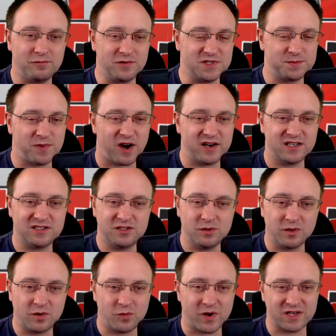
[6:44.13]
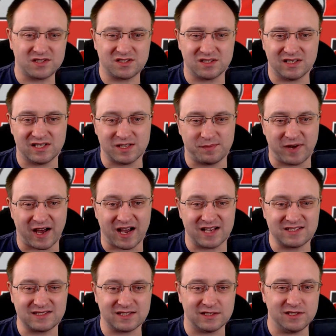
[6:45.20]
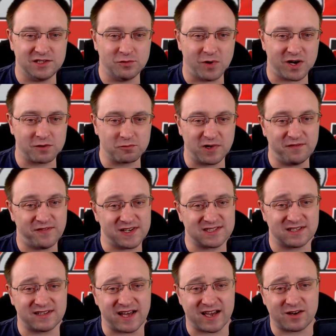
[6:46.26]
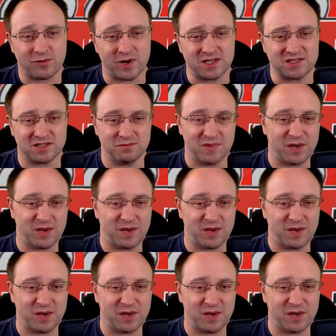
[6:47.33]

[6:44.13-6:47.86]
responded to a question in the past and you want to revisit that question.